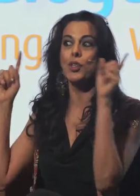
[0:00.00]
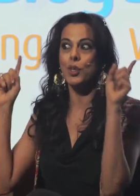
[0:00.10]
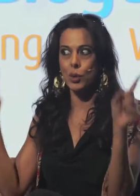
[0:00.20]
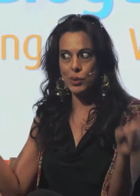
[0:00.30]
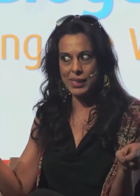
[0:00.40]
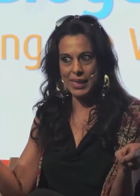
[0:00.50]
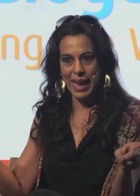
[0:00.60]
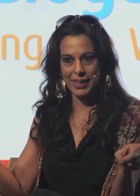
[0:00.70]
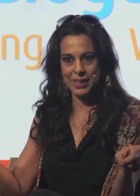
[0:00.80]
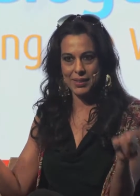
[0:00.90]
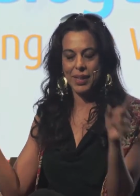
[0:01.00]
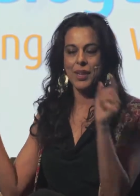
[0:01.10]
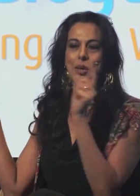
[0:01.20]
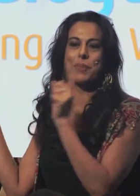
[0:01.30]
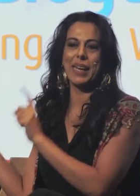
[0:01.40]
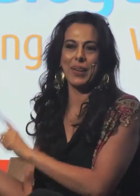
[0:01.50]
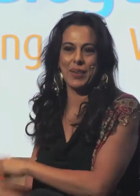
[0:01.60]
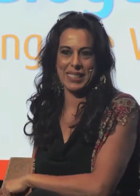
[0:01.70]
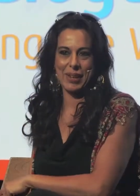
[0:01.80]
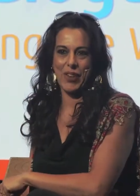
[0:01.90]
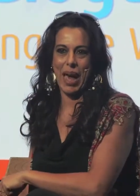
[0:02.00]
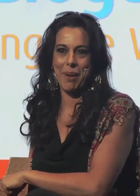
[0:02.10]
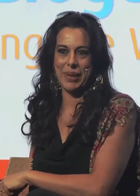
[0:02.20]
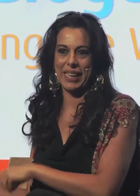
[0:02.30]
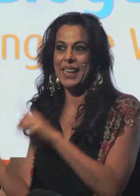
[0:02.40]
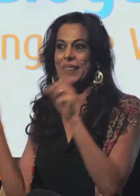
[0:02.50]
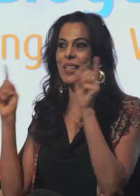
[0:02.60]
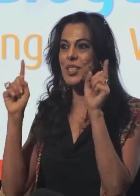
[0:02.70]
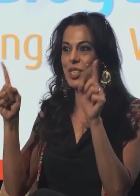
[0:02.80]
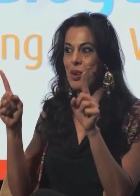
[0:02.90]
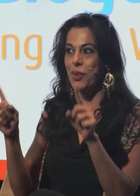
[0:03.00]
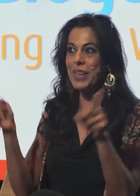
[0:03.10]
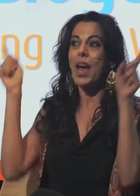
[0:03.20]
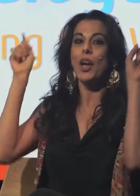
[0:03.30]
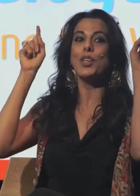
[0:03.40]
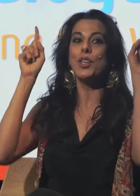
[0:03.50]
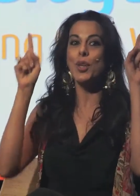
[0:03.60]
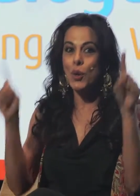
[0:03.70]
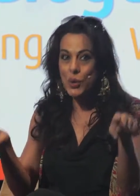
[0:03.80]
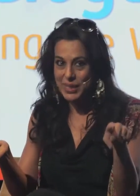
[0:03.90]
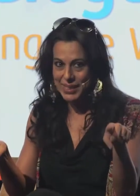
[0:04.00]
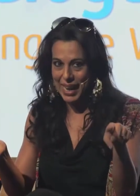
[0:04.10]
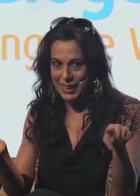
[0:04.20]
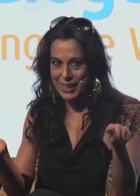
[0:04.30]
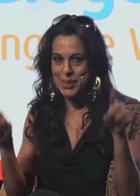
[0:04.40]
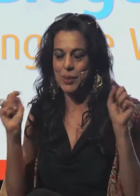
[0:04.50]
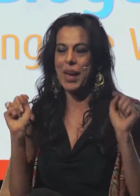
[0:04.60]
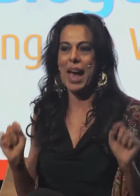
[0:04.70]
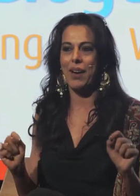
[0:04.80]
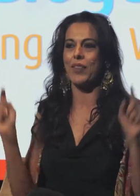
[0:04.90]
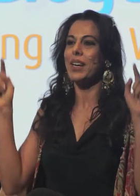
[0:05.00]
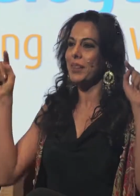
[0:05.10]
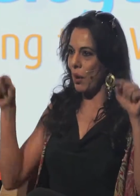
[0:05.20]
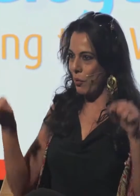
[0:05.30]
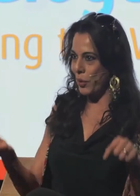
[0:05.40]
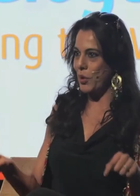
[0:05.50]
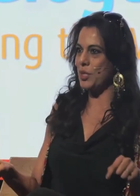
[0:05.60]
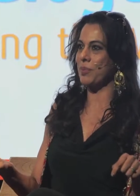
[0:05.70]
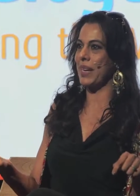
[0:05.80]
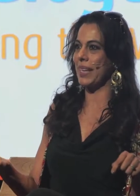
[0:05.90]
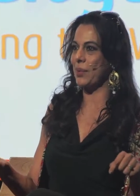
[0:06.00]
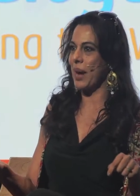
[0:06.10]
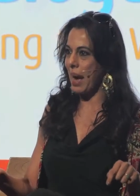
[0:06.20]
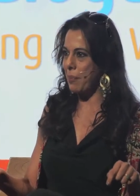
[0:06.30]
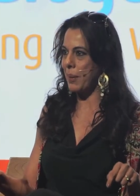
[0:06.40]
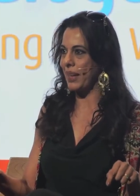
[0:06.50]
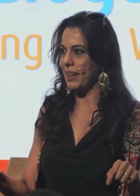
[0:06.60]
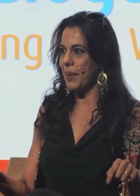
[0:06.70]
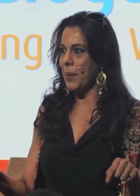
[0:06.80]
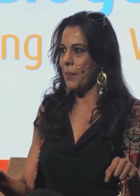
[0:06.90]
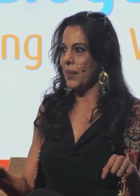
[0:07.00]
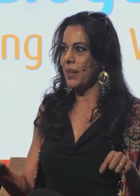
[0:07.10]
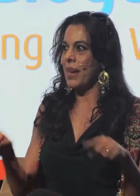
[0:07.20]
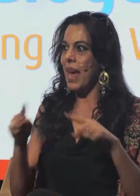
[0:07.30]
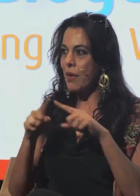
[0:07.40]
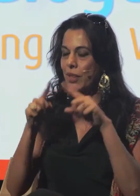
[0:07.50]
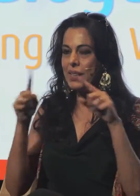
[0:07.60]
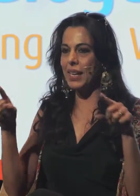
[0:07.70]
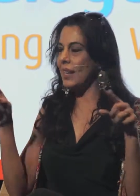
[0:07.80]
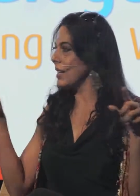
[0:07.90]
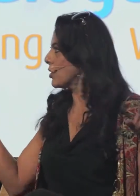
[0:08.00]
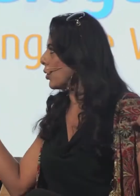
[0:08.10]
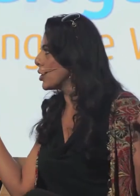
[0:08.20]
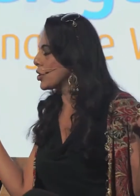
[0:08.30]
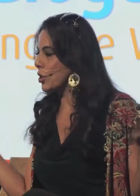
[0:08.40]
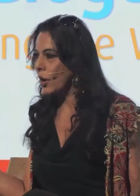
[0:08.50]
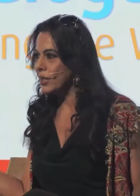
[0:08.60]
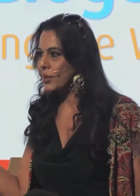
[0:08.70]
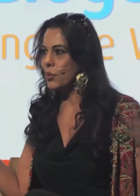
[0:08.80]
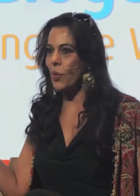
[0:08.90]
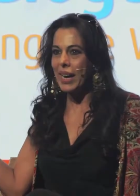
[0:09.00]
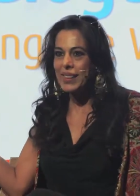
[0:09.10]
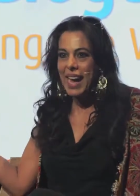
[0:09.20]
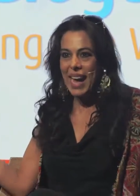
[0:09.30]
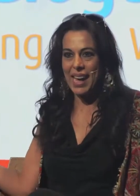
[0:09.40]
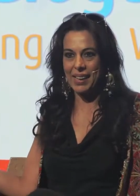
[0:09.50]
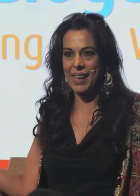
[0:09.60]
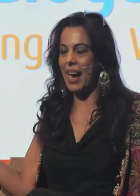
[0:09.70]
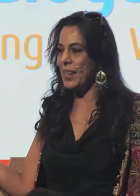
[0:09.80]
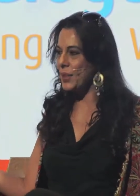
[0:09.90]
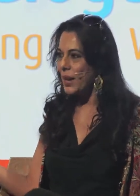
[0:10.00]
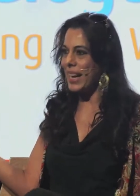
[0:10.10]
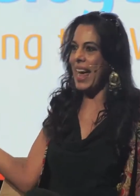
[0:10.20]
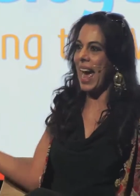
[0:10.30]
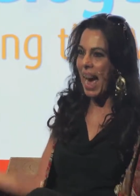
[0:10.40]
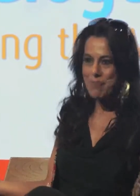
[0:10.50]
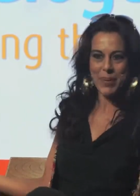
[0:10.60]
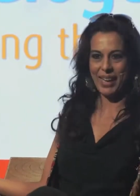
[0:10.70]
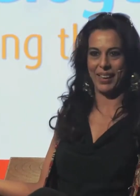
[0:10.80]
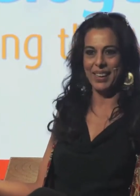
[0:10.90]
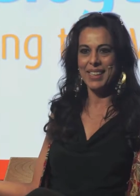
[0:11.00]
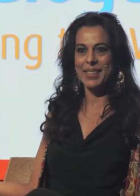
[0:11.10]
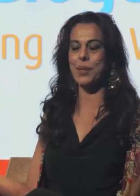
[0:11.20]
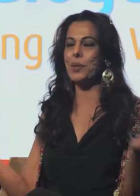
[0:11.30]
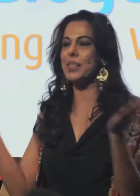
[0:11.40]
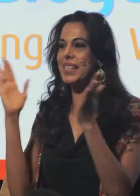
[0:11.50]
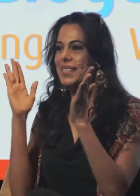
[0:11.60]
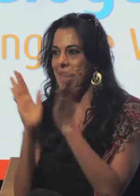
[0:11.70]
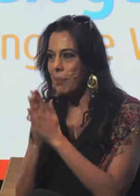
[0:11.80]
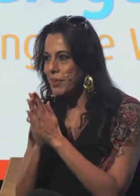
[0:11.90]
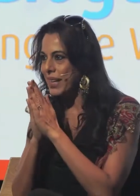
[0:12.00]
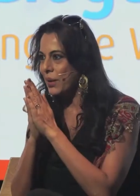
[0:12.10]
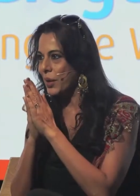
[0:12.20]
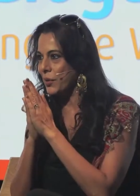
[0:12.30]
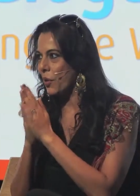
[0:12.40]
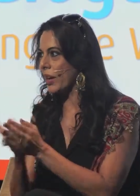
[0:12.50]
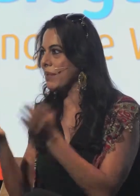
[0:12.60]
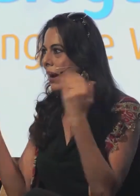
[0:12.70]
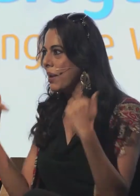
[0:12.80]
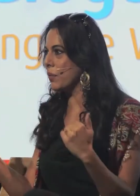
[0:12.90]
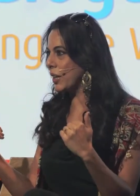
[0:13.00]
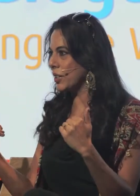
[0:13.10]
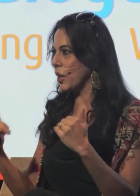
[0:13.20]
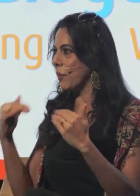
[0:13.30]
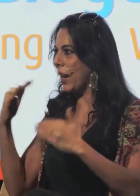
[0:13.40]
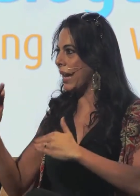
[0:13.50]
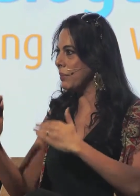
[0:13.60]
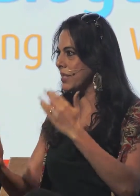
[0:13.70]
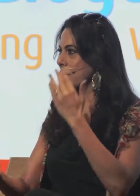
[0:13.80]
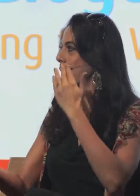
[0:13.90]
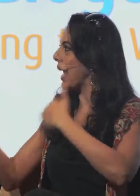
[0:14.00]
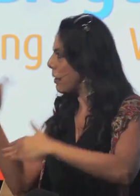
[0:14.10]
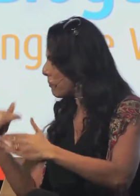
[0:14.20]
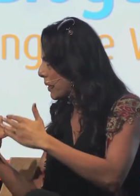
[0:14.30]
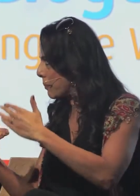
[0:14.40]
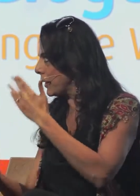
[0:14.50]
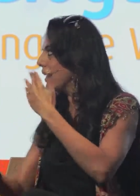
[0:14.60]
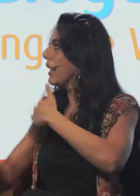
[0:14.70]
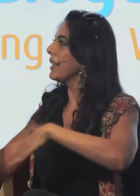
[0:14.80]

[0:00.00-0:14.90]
you selected to make yourself happy, the children you decided to have that were going to make you happy, everything is your choice. So why the hell are you unhappy? So there's something going wrong, and my workshop aims to help people